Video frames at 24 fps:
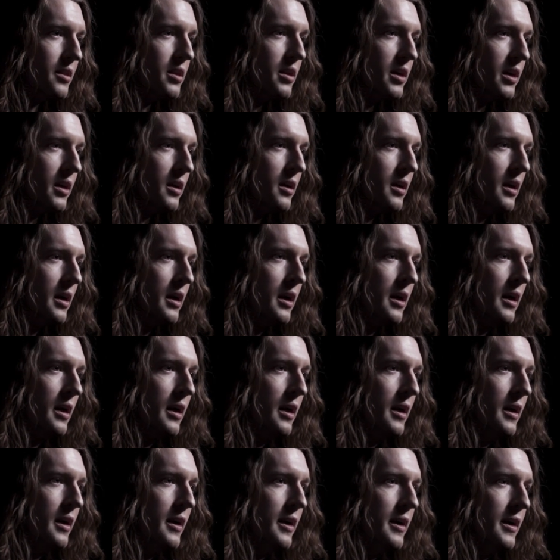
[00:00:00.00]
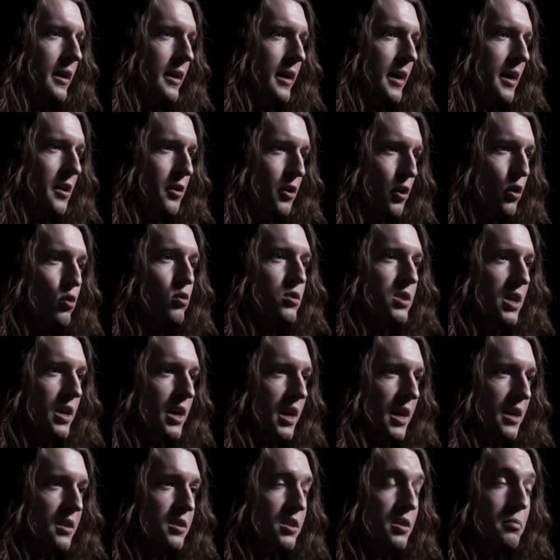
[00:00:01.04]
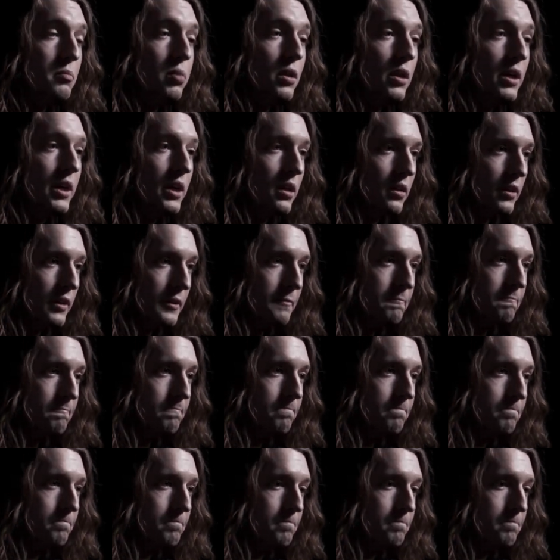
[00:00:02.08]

Antony and used it against him politically.